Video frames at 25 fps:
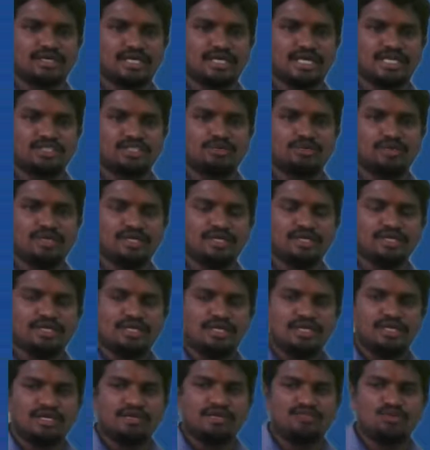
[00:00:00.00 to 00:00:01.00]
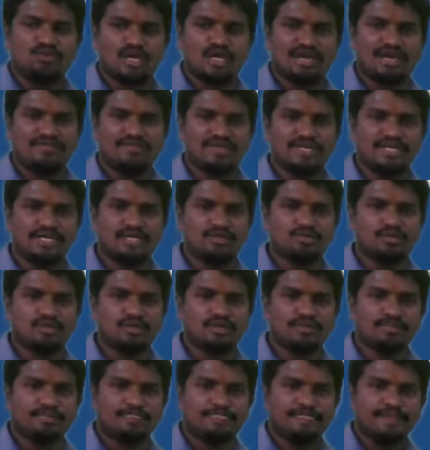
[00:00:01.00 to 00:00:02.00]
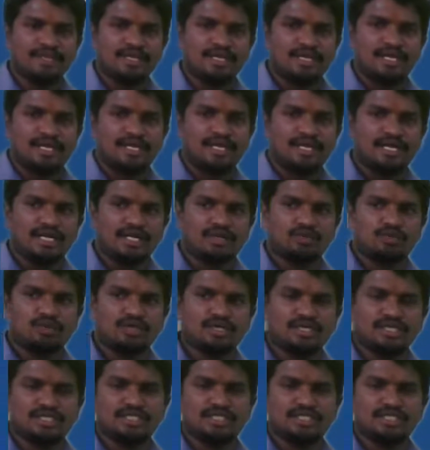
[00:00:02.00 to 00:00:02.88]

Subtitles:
Actually, if you have a network